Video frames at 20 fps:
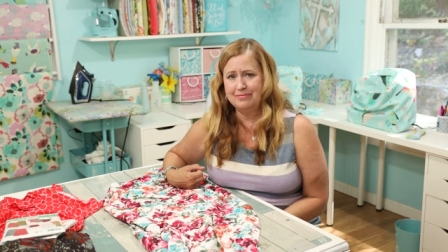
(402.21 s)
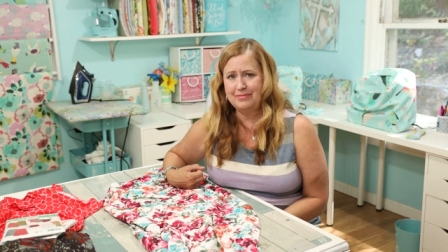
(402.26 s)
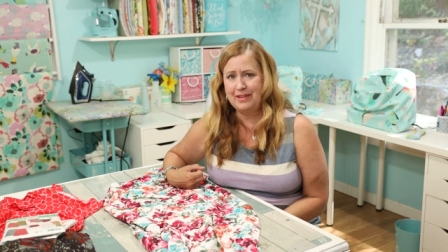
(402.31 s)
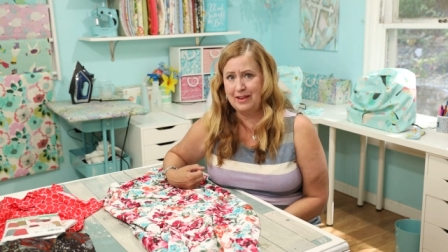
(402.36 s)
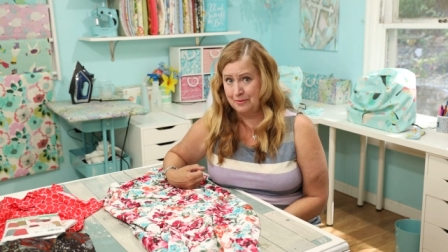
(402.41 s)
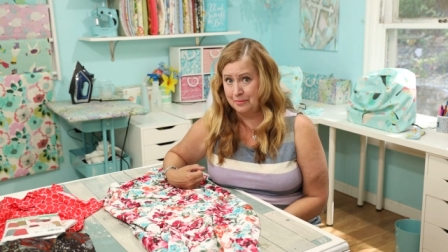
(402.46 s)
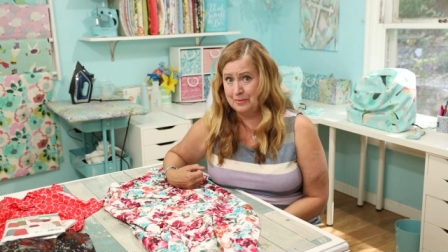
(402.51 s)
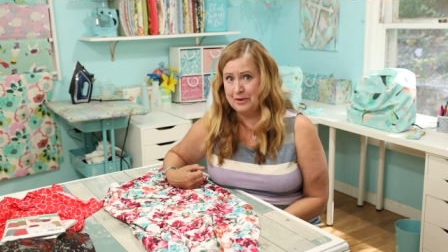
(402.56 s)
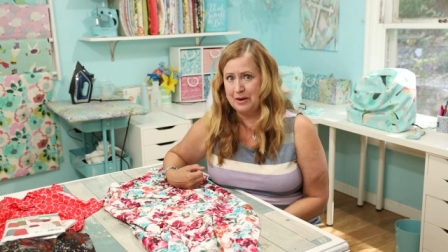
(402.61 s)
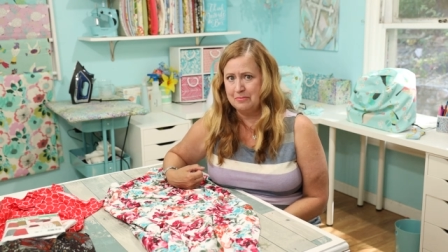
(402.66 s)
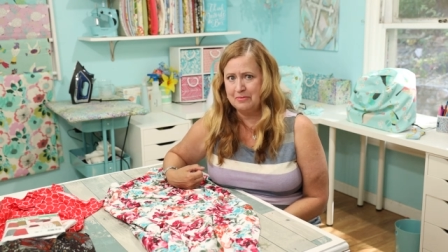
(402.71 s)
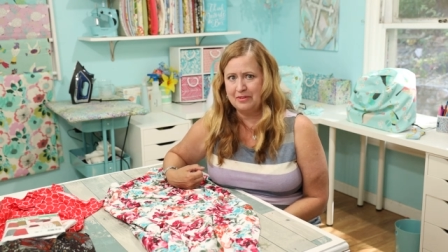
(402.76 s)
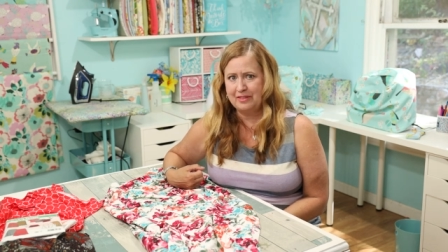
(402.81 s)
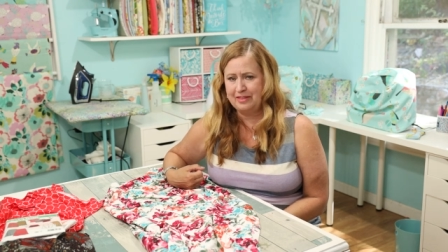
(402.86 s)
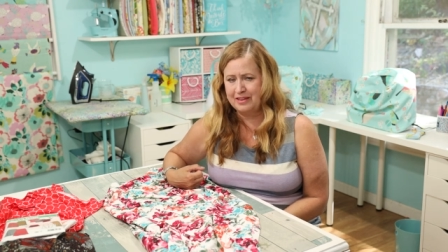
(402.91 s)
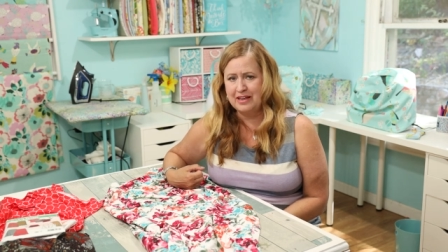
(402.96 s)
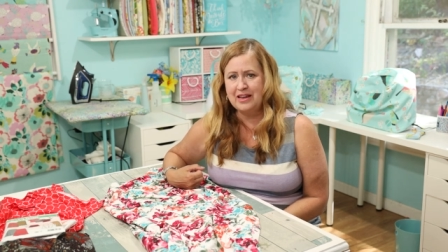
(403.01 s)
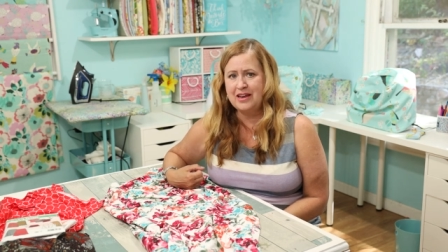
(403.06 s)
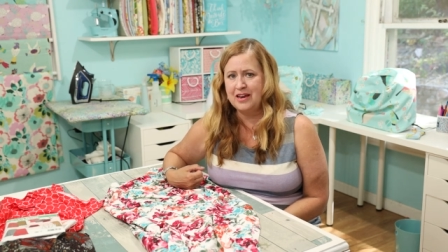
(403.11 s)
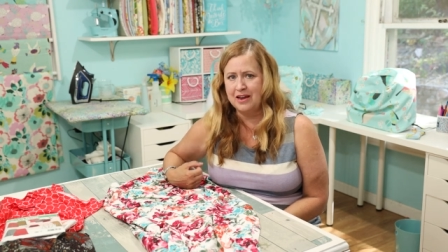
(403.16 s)
That's what I'm
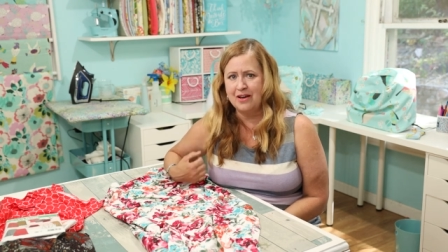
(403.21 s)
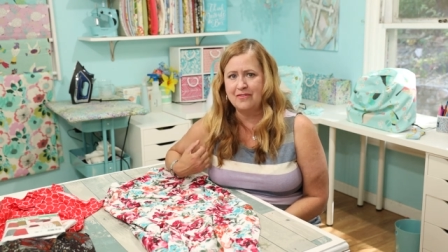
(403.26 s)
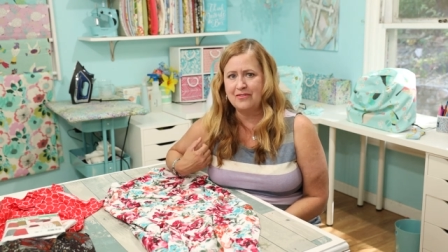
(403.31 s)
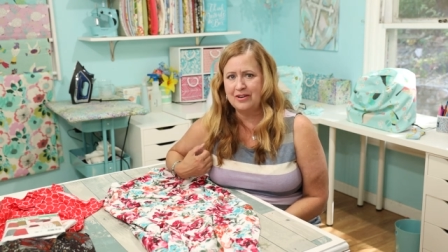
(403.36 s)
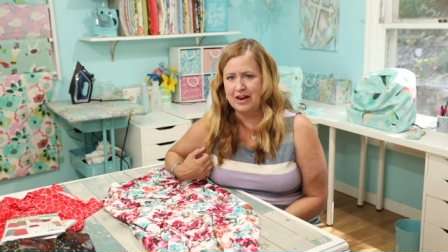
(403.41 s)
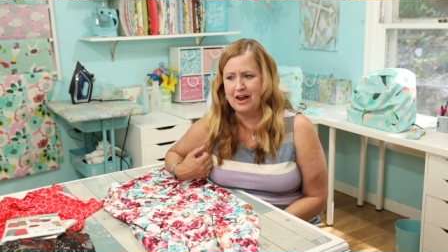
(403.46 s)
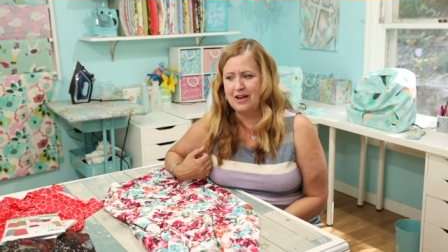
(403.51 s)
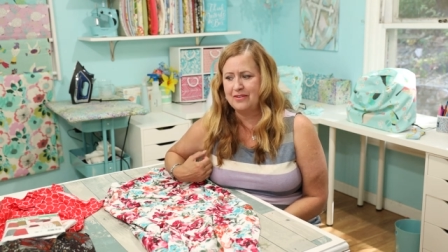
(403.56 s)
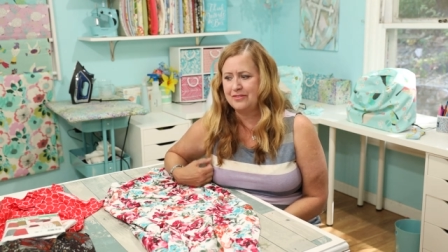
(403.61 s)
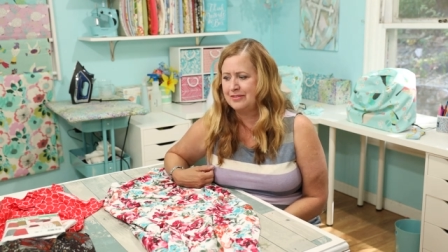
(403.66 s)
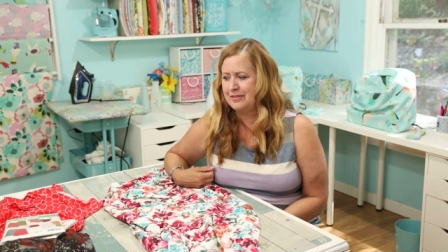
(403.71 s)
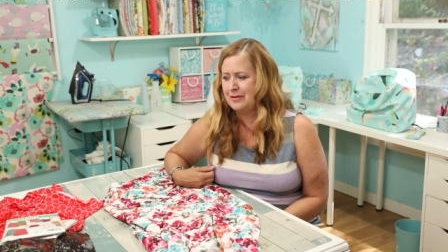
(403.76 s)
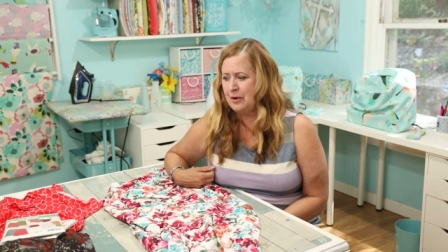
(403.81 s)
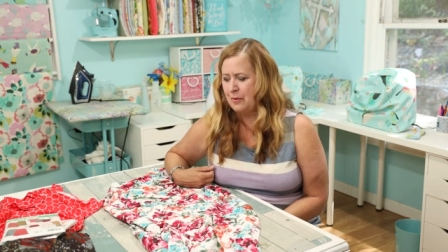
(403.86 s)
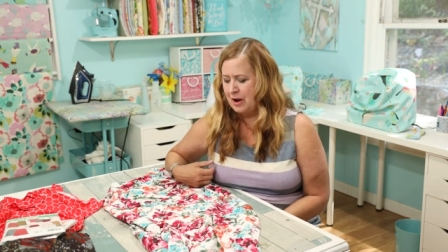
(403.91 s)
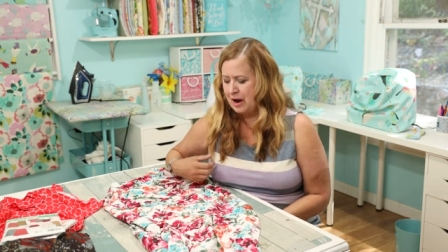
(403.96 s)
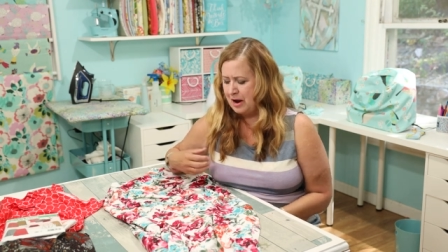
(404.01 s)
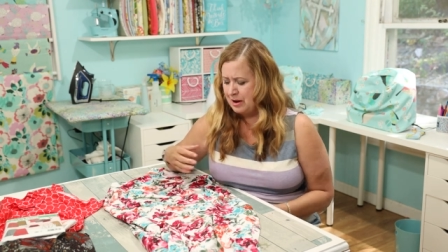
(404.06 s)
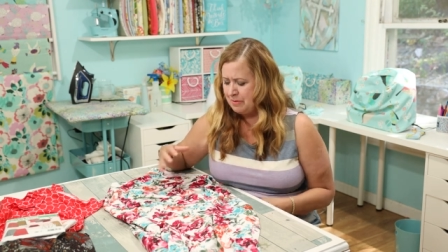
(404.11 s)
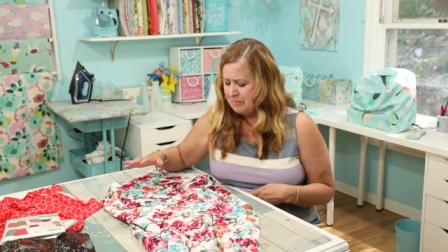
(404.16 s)
thinking of it as.
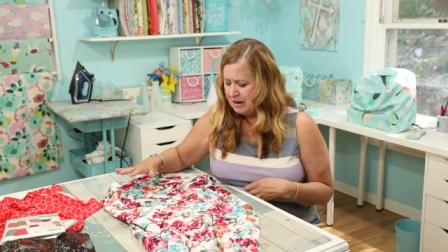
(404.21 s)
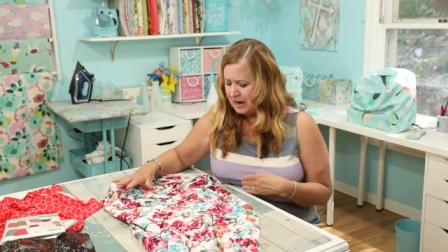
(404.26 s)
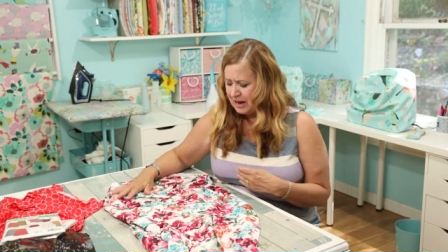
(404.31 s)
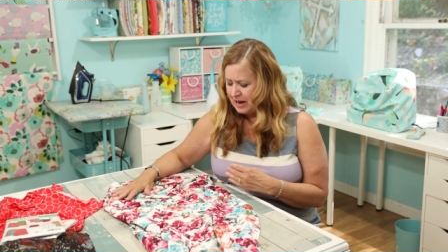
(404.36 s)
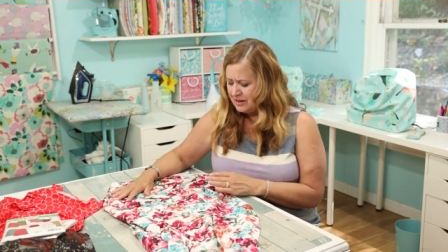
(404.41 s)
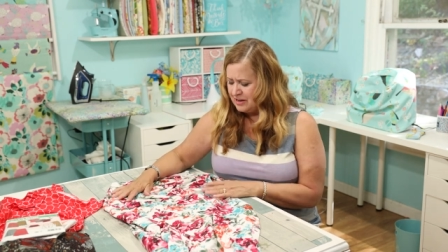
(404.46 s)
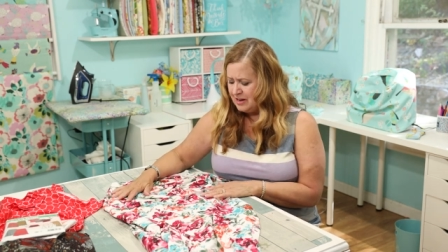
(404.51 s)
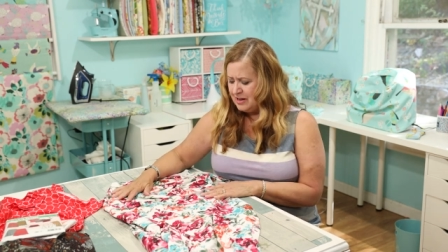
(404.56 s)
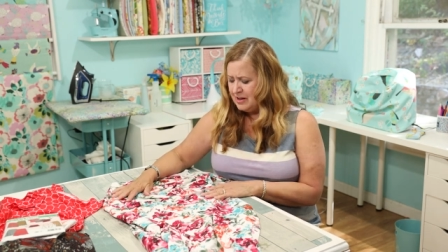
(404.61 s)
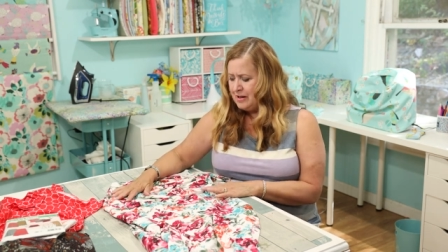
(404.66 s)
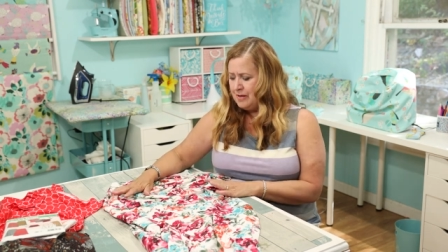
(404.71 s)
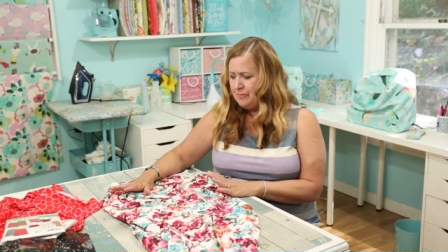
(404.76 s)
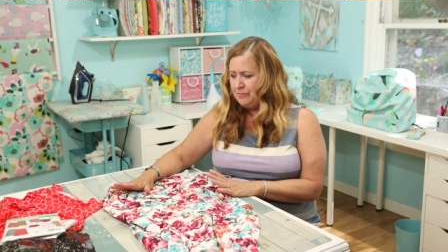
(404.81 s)
So I made